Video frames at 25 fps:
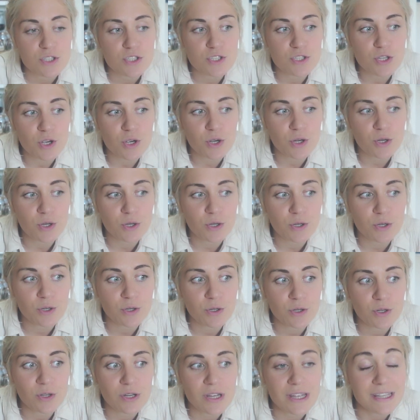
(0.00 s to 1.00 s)
So
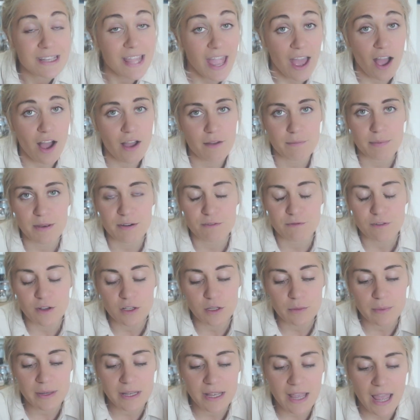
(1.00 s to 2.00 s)
yeah, I've been
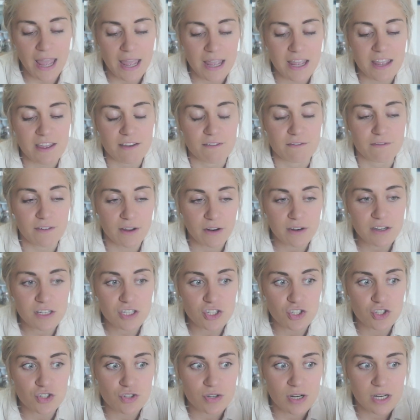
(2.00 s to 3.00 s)
following a very
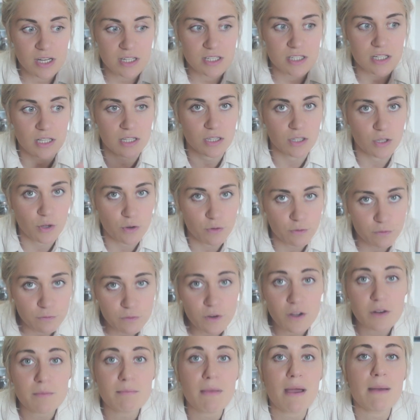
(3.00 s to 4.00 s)
strict low
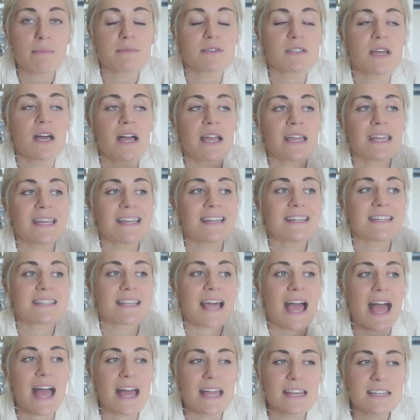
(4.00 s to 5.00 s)
FODMAP diet
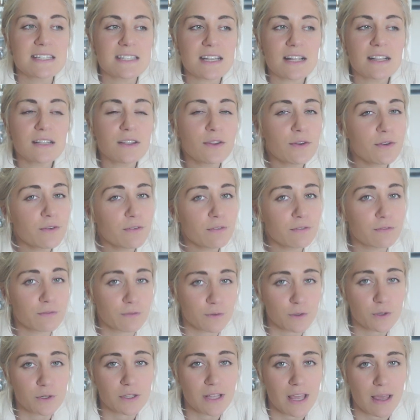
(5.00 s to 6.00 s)
and a low
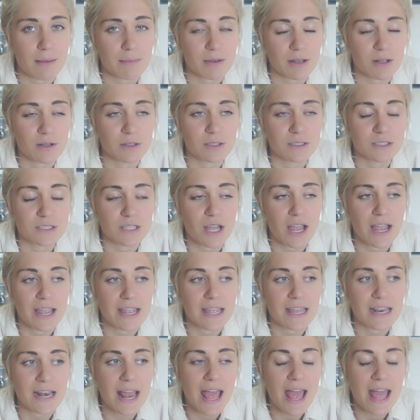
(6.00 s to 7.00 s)
food chemical
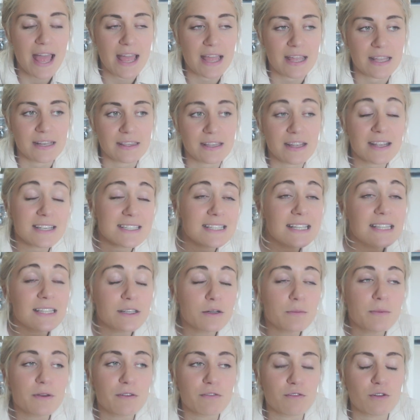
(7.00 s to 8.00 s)
diet, and there is a
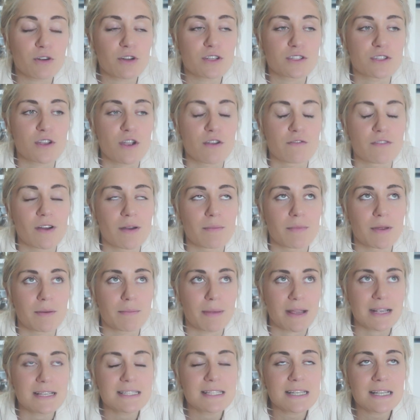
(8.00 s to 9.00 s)
little bit of crossover, but
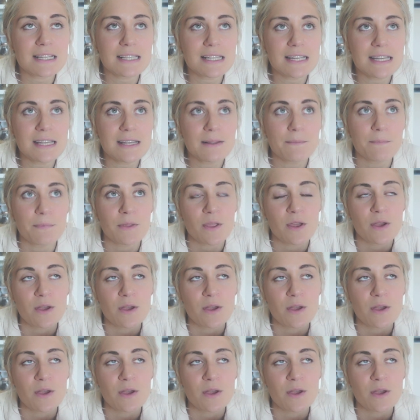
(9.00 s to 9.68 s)
basically